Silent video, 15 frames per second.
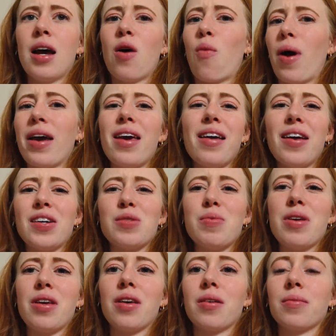Why can't I
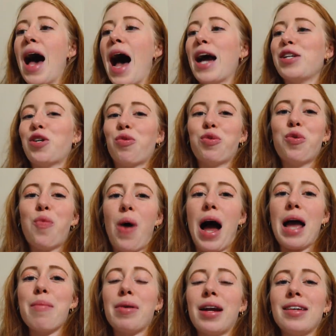speak? I don't know
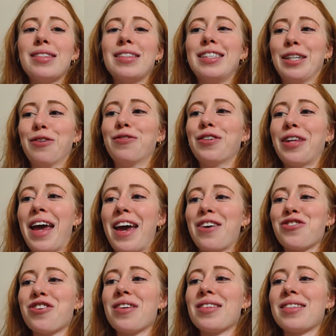why, but I still feel
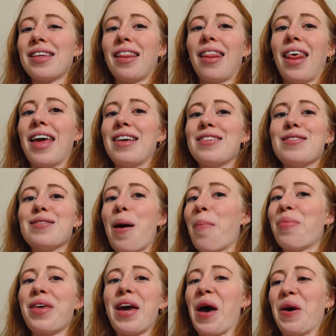anxious, like
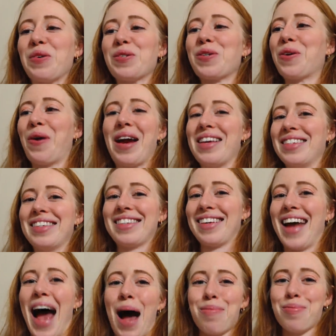something else crazy is
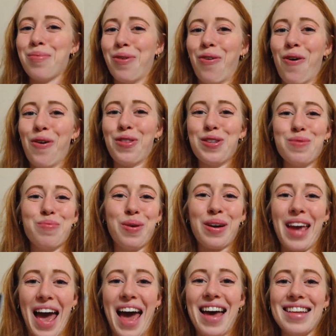gonna happen before this
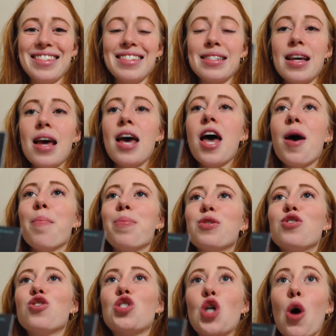book ends.
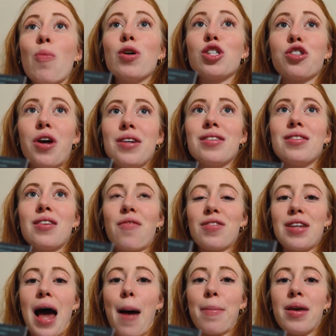But so much crazy stuff
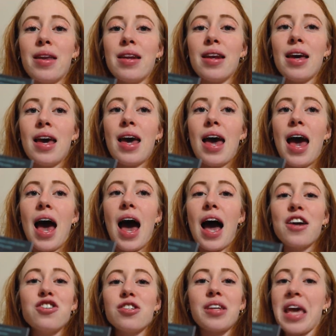has happened.
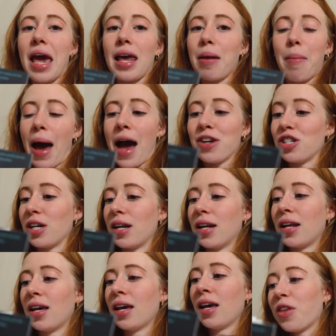I just can't
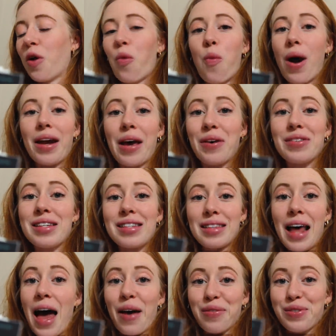imagine what else is
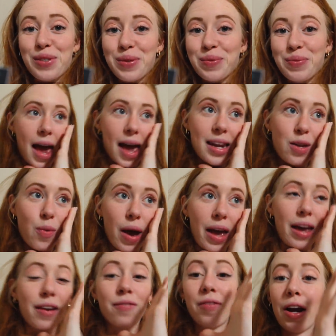left.
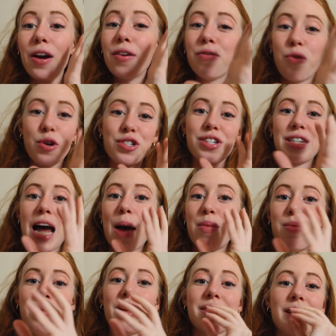Anyway, and very unfortunate
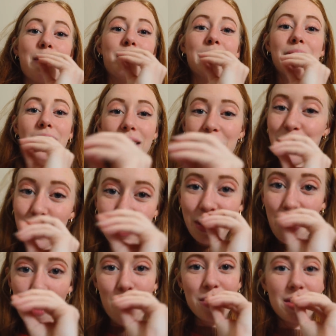timing because I'm
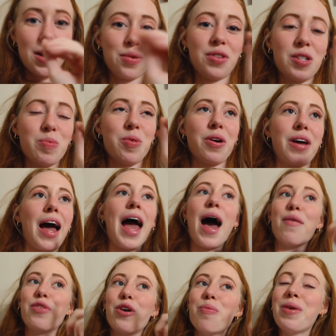literally almost done with this book. I
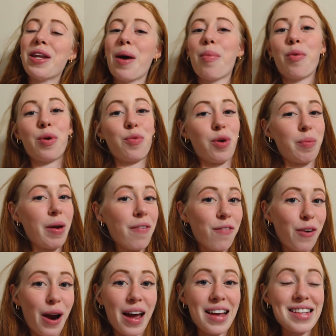have to go meet up with one of my
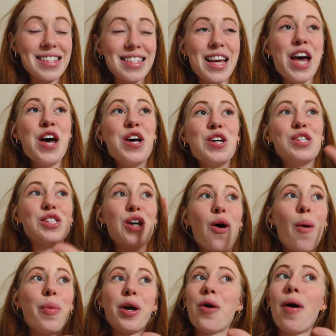friends. So
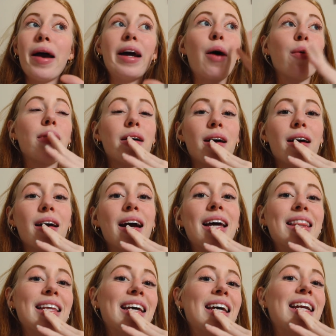I'm gonna go hang out with her
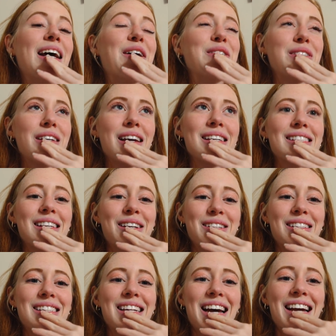and then I'll see you guys later
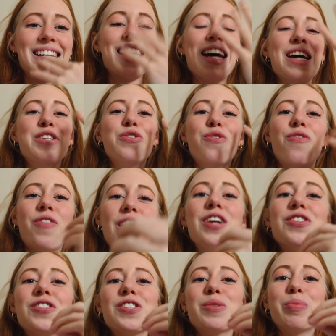tonight to
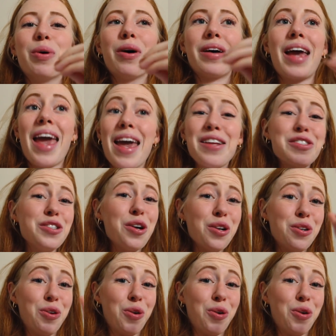finish this book and start a